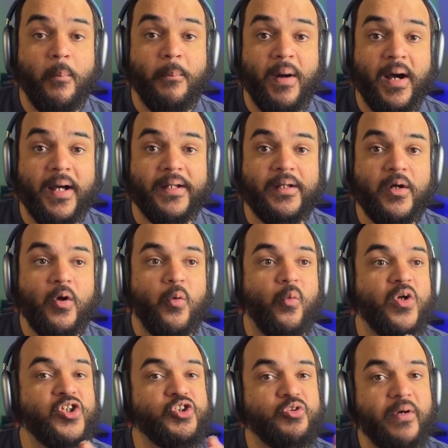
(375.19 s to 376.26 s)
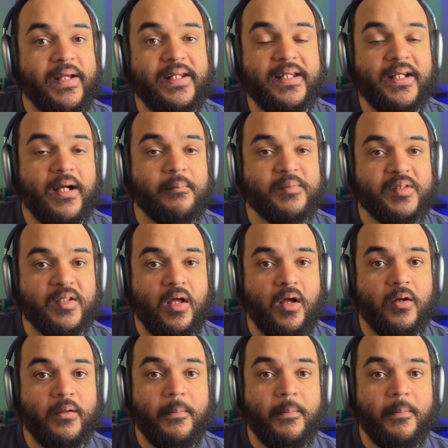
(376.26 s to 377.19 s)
but when trading comes along,